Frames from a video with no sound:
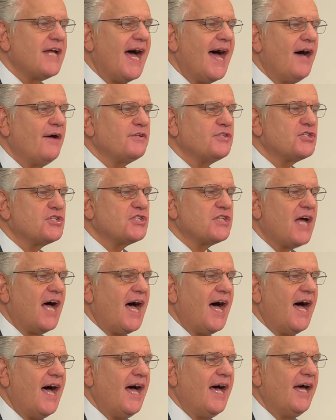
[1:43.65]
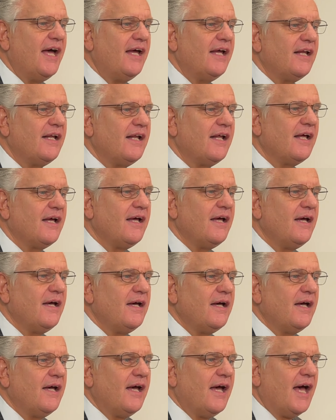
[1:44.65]

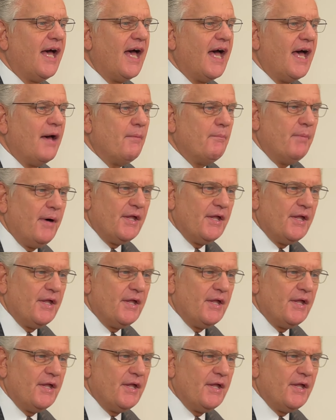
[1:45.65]
outside,